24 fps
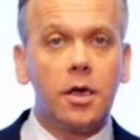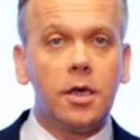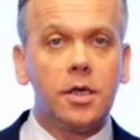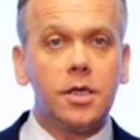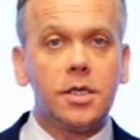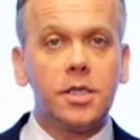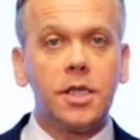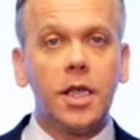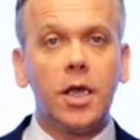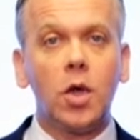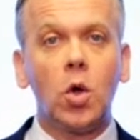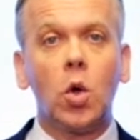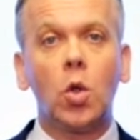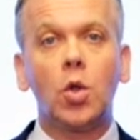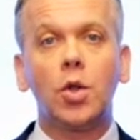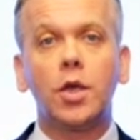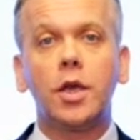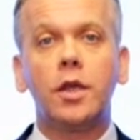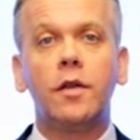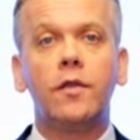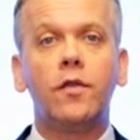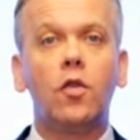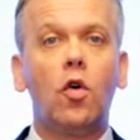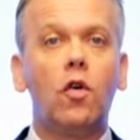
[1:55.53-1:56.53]
stakeholder
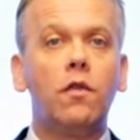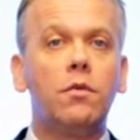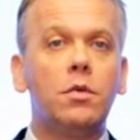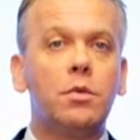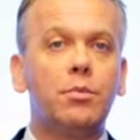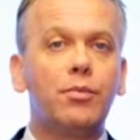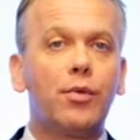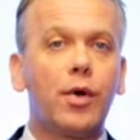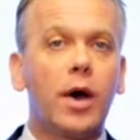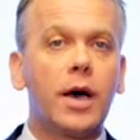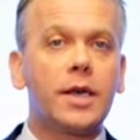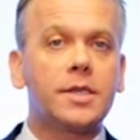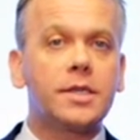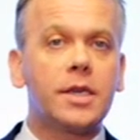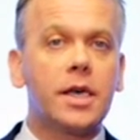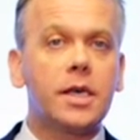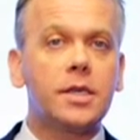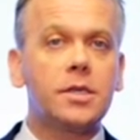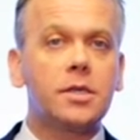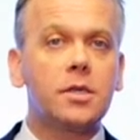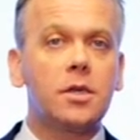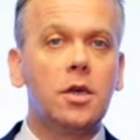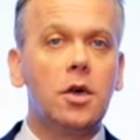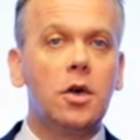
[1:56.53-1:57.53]
involvement
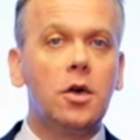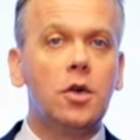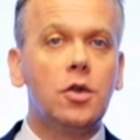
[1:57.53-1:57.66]
process